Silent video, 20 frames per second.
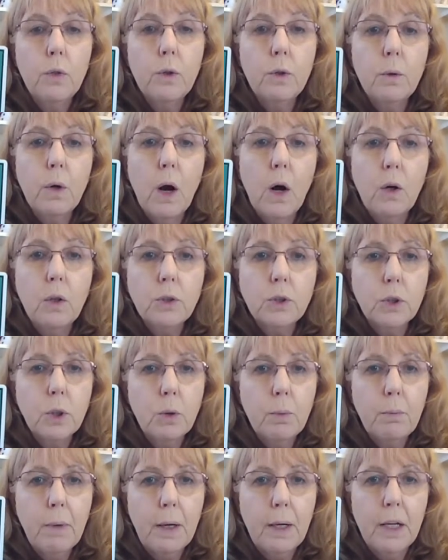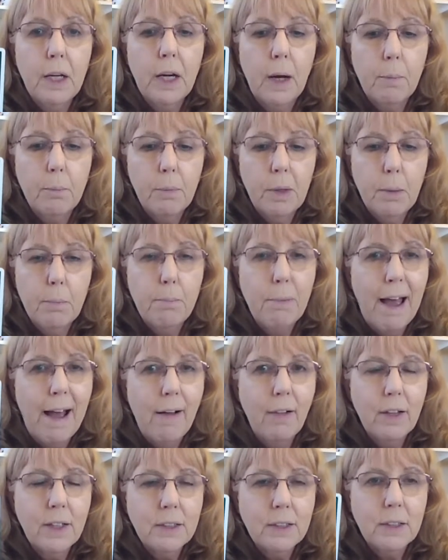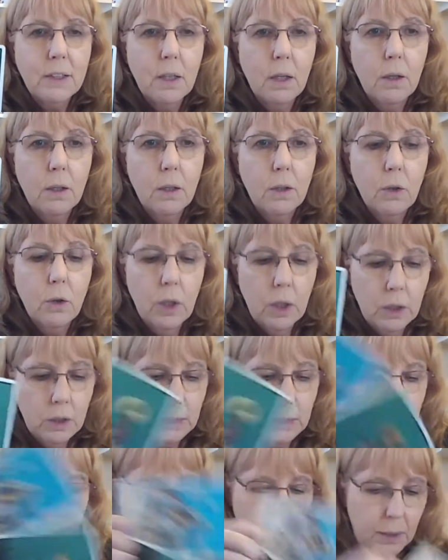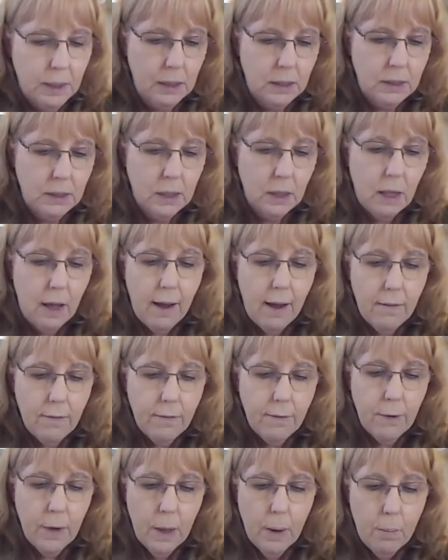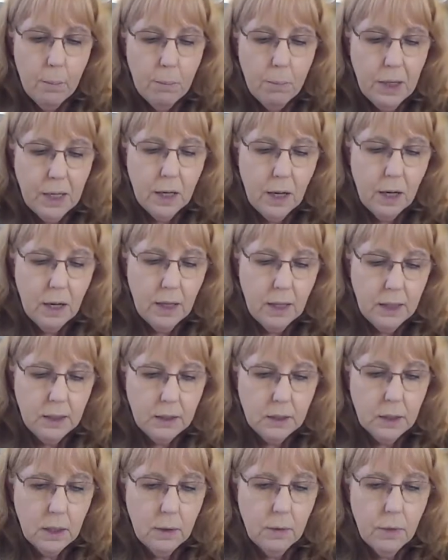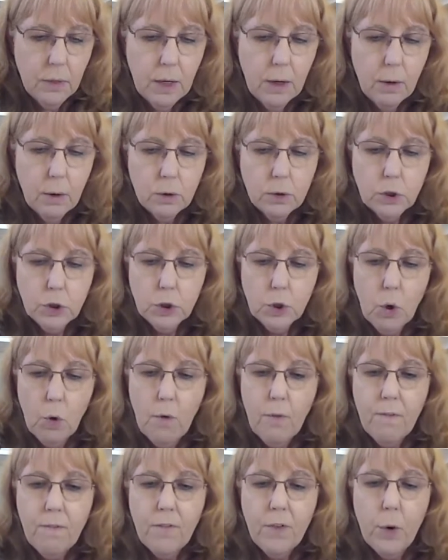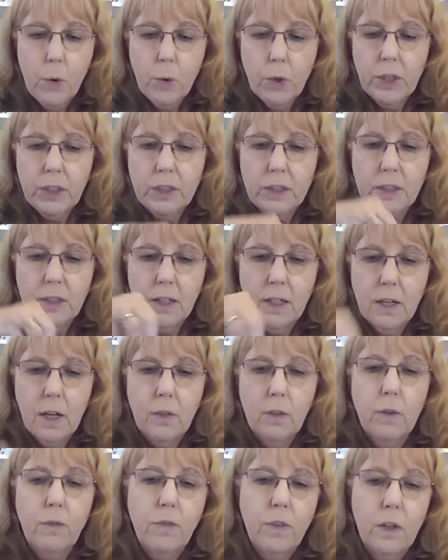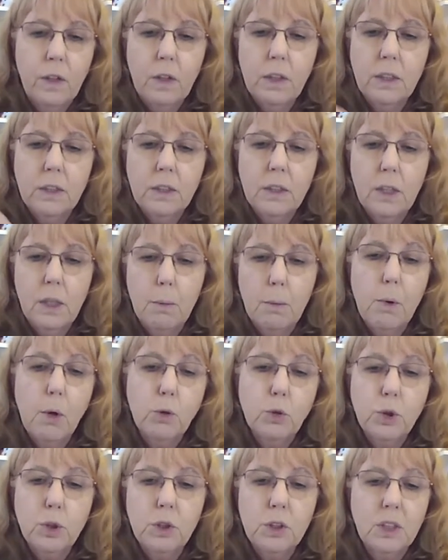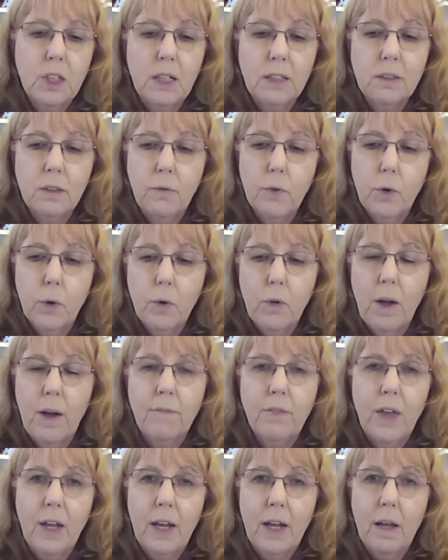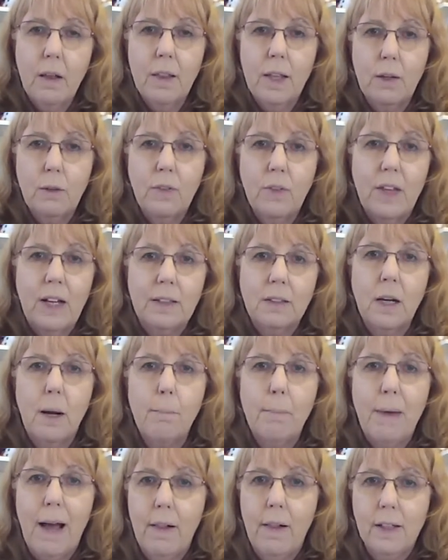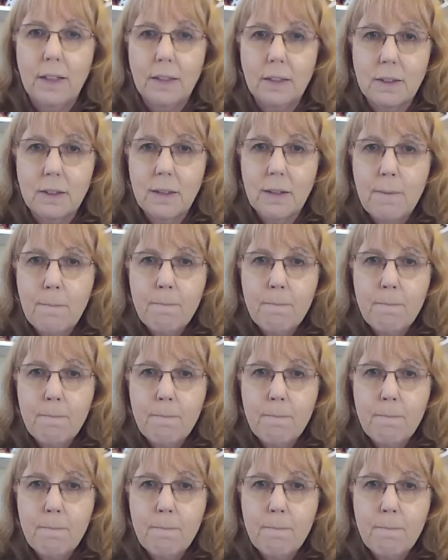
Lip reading: there also might not be balance in somebody's life, because they're so focused in on the feelings and emotion sides of their life, that's not balanced.